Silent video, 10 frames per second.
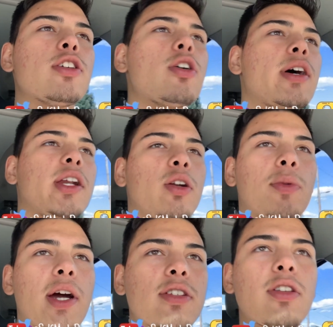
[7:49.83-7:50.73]
yo, I need a
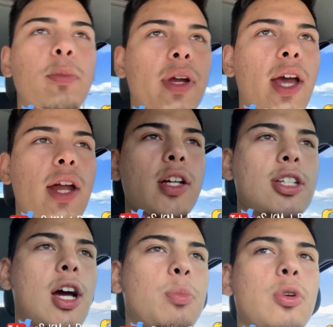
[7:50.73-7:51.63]
ride to the mechanic
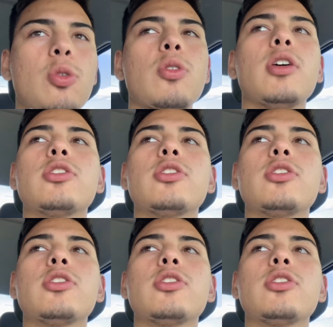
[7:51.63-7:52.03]
shop real quick.